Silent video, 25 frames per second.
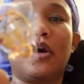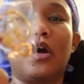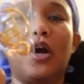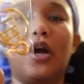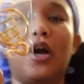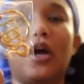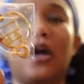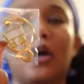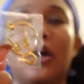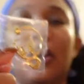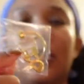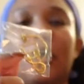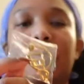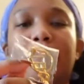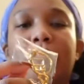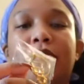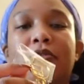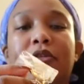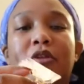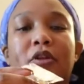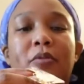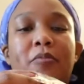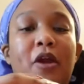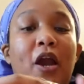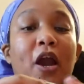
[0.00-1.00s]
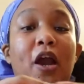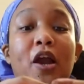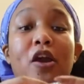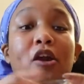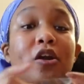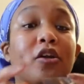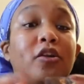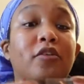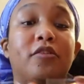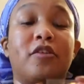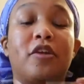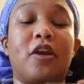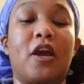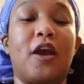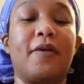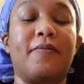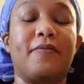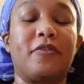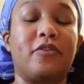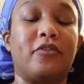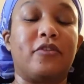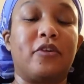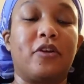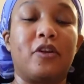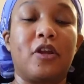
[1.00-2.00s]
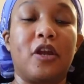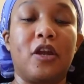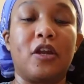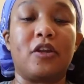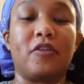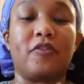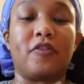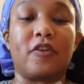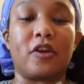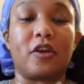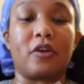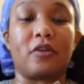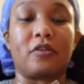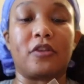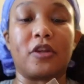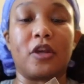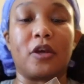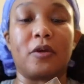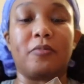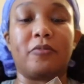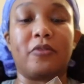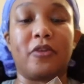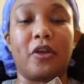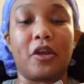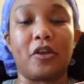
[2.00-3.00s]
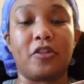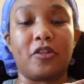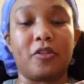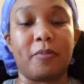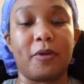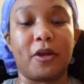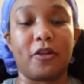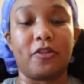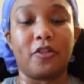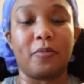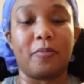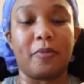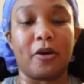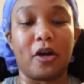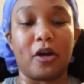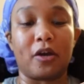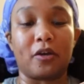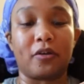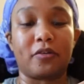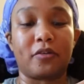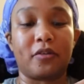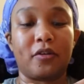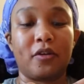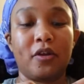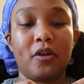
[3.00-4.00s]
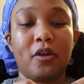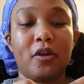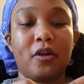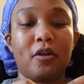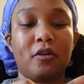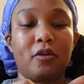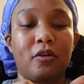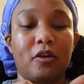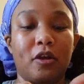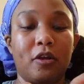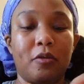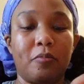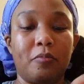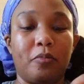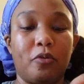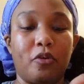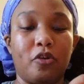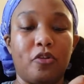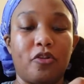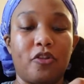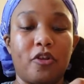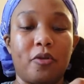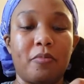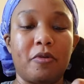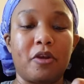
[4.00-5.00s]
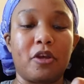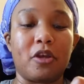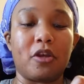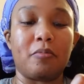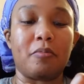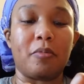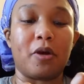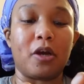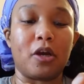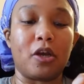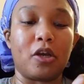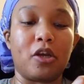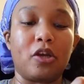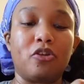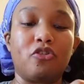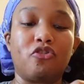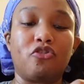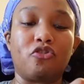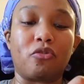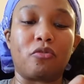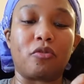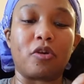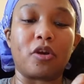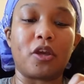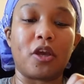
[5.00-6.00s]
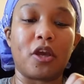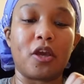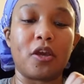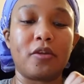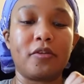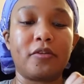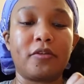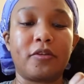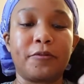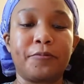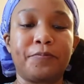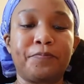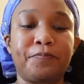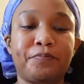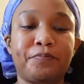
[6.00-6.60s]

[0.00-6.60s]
Um, so let me, I honestly haven't done anything except take them out the box and put them in my jewelry case.